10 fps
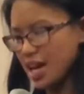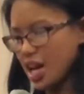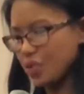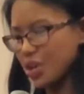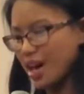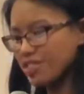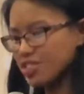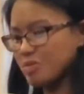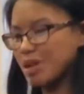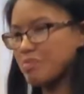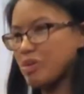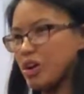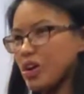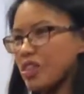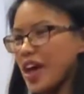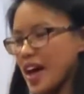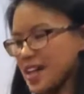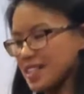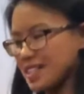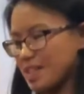And we have to remember
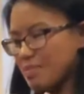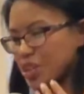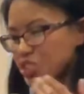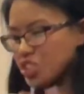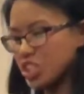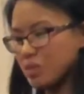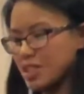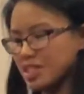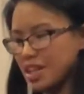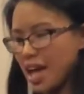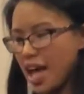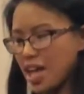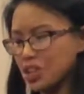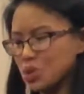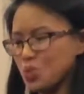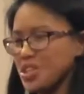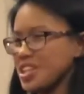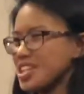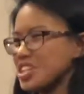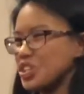that mentorship doesn't end when
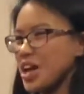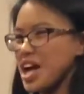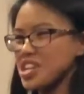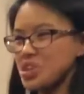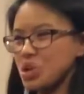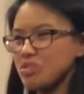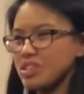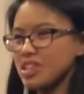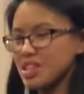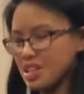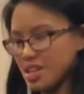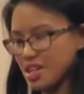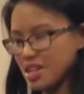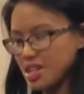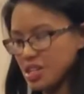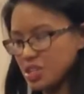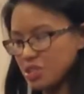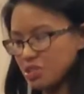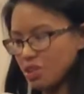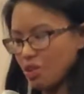the keys are handed over.
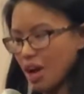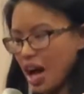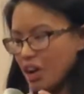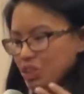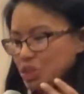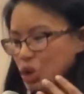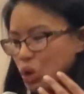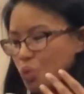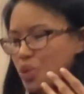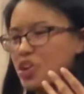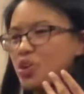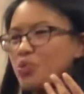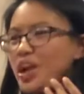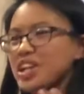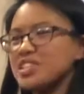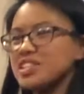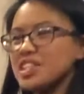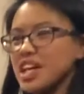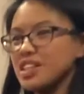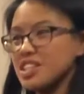So how do you know when you're ready to
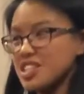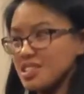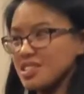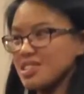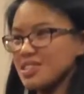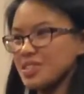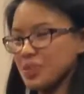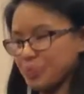take the keys?